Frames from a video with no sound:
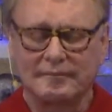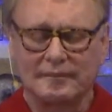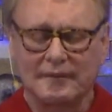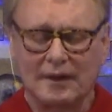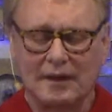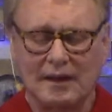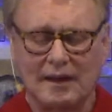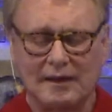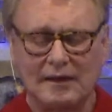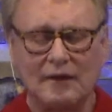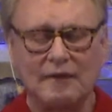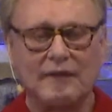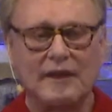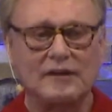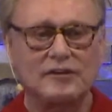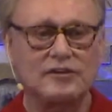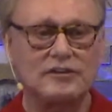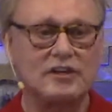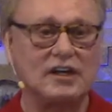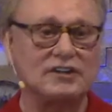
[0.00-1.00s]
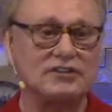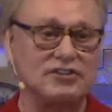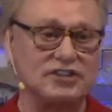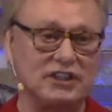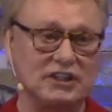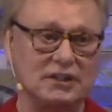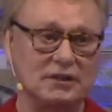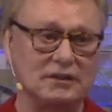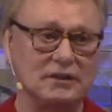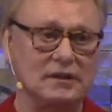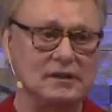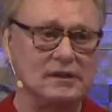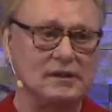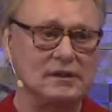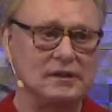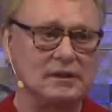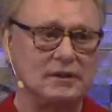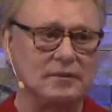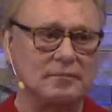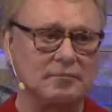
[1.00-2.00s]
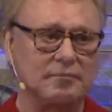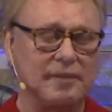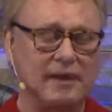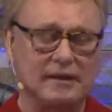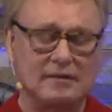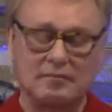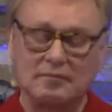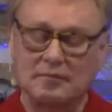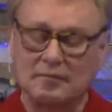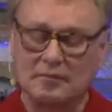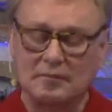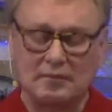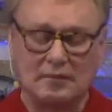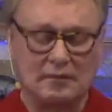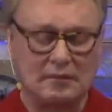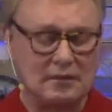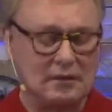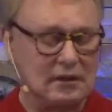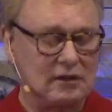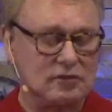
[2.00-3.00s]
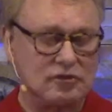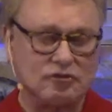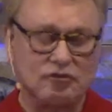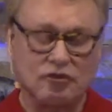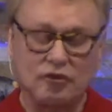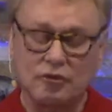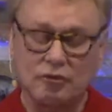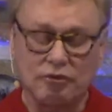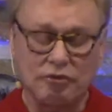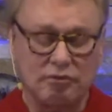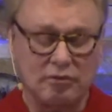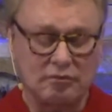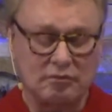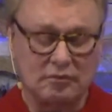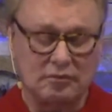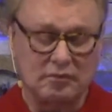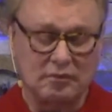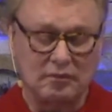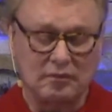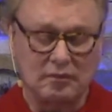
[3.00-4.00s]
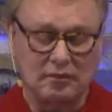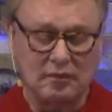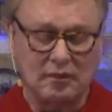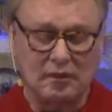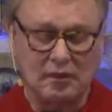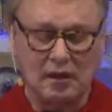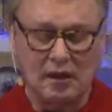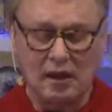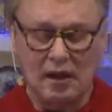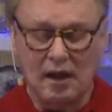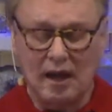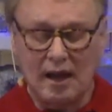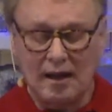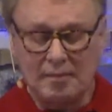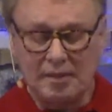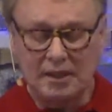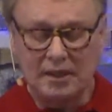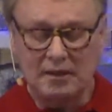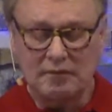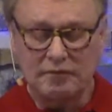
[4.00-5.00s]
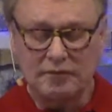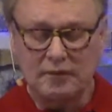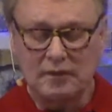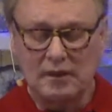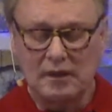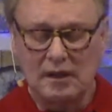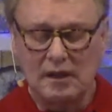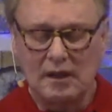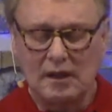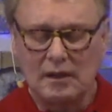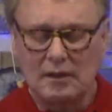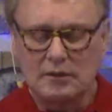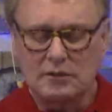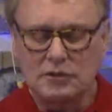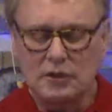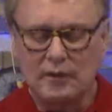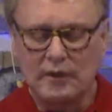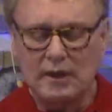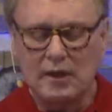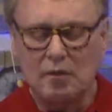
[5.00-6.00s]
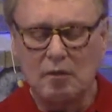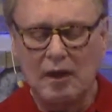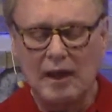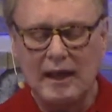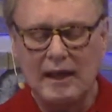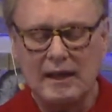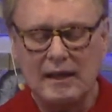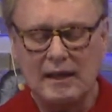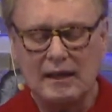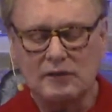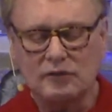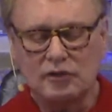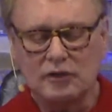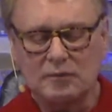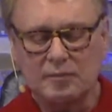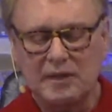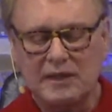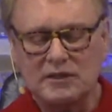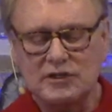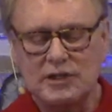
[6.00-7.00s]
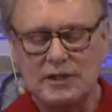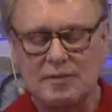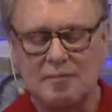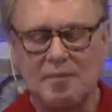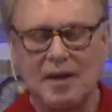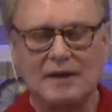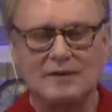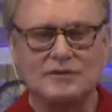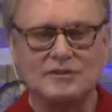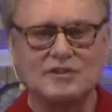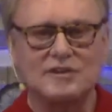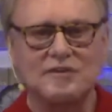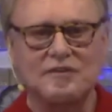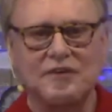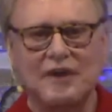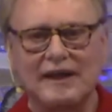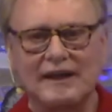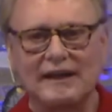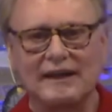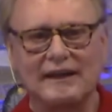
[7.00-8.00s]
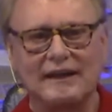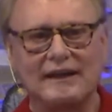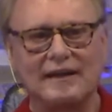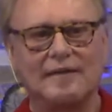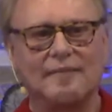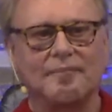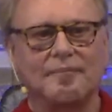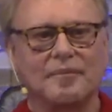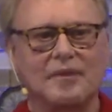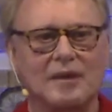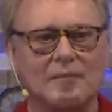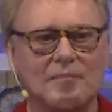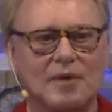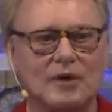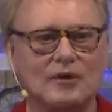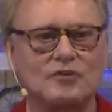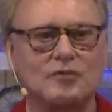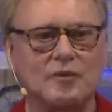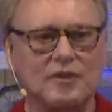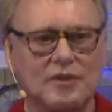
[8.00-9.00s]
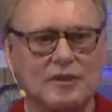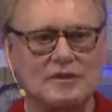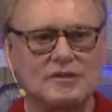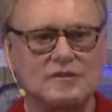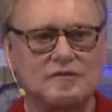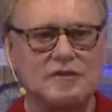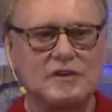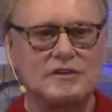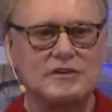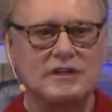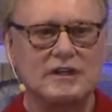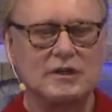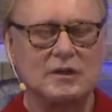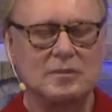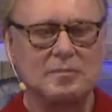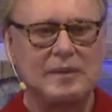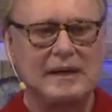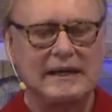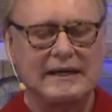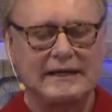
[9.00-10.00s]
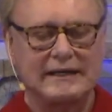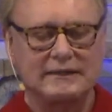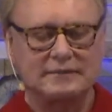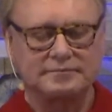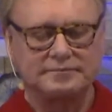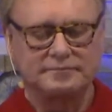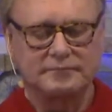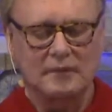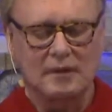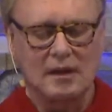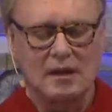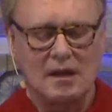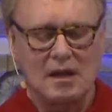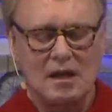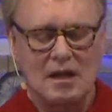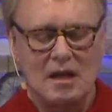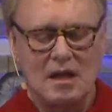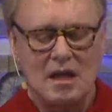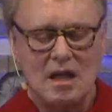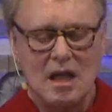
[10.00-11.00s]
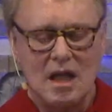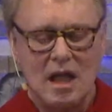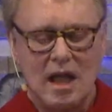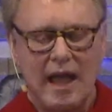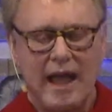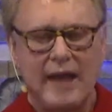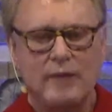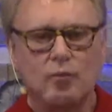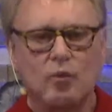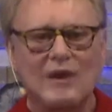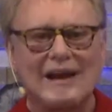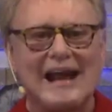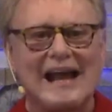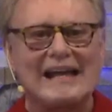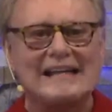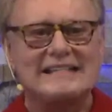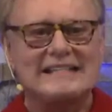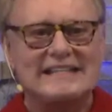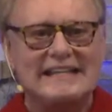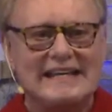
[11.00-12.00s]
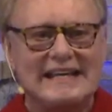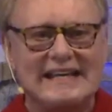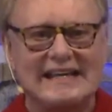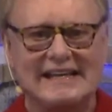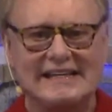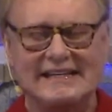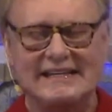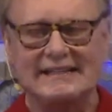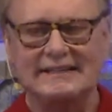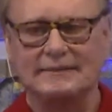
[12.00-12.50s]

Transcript: I know that's touchy, but it's truth, I believe. So anyway, it took me 10 months to finally merge with this physical body. And when I did,